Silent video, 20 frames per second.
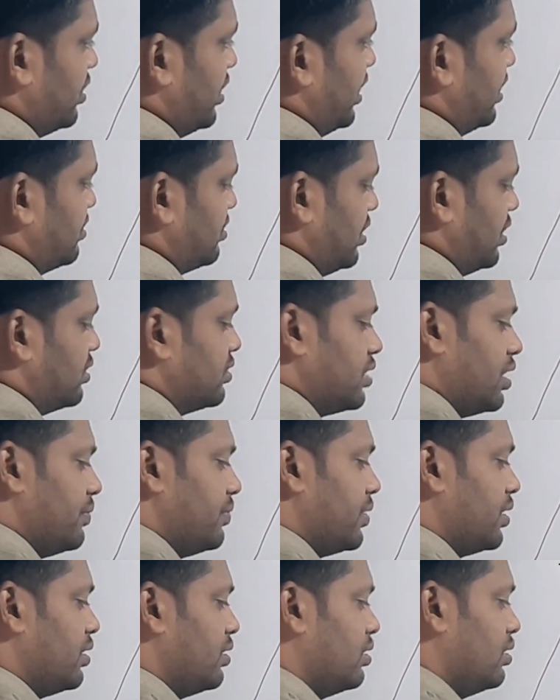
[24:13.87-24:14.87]
next one, same
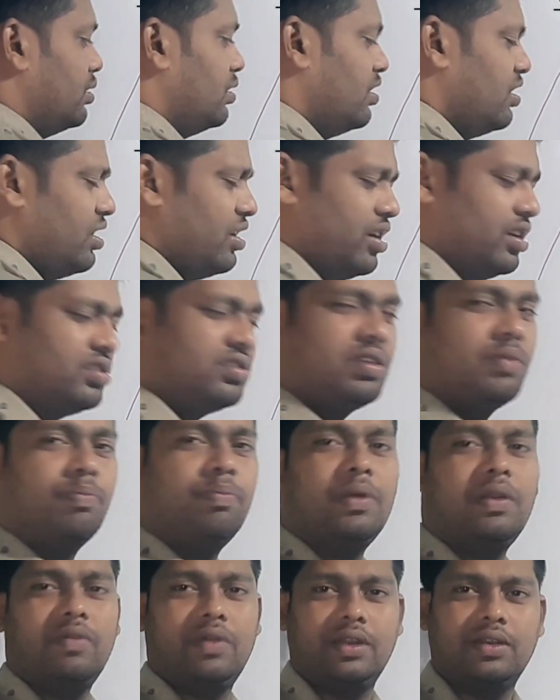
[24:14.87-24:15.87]
thing. A
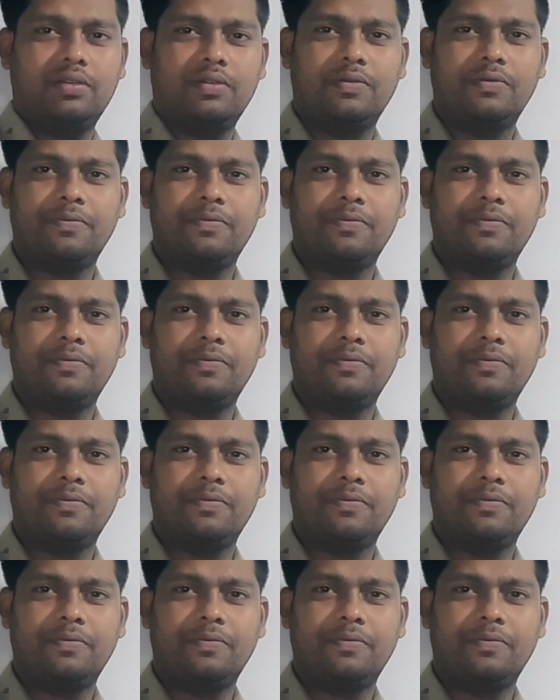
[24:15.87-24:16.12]
simple one.